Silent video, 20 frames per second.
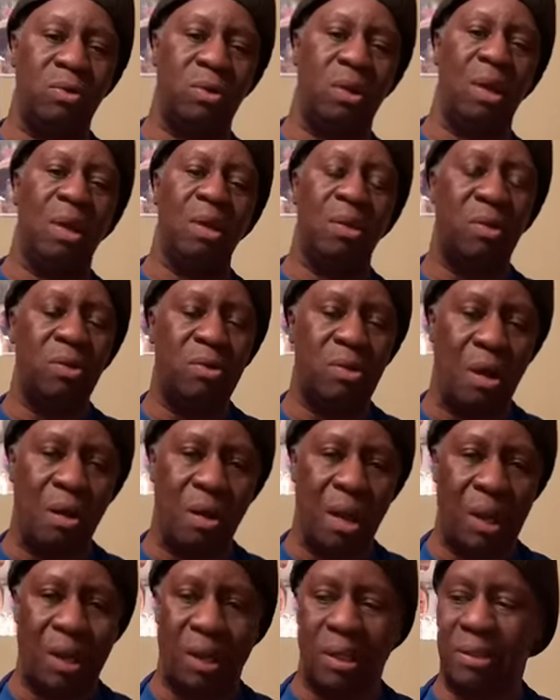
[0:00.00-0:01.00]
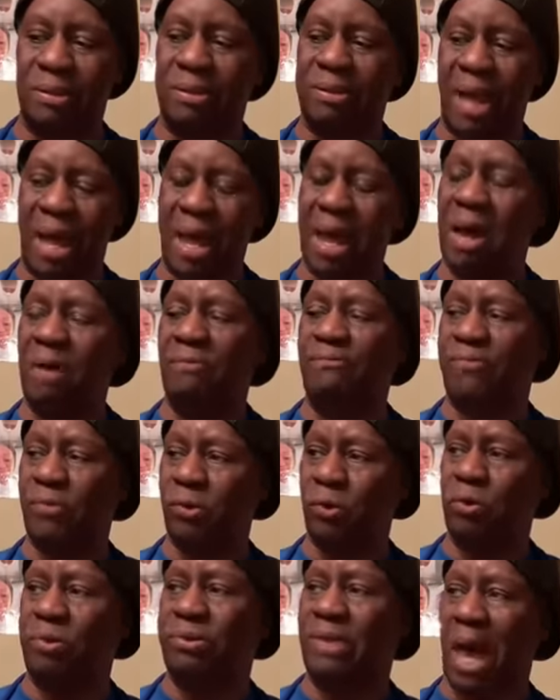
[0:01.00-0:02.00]
you you talk like a damn
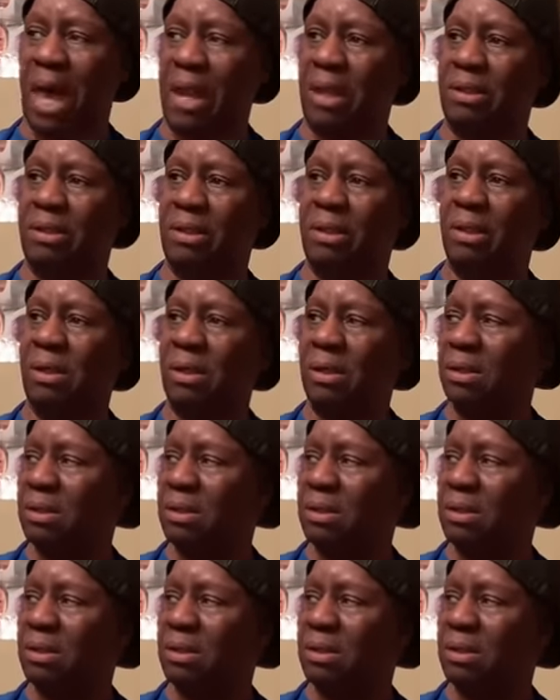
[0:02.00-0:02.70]
fool, Dino.